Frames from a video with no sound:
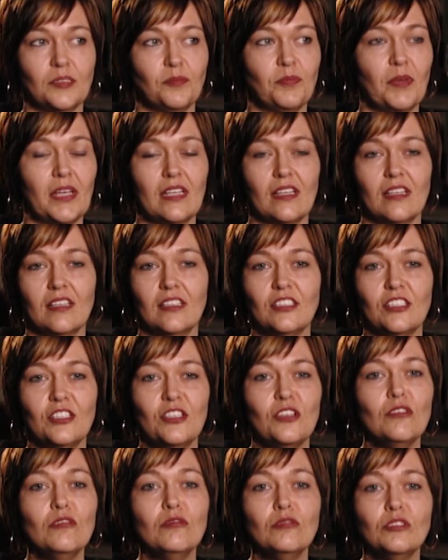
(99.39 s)
has been a
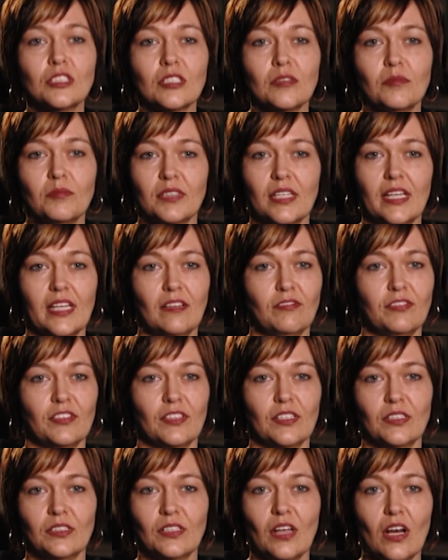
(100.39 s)
huge
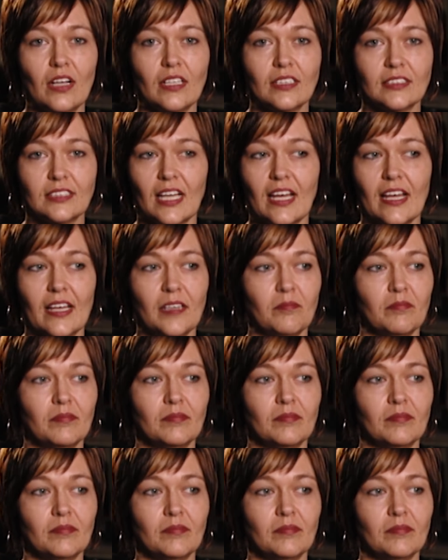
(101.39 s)
complaint for a long time.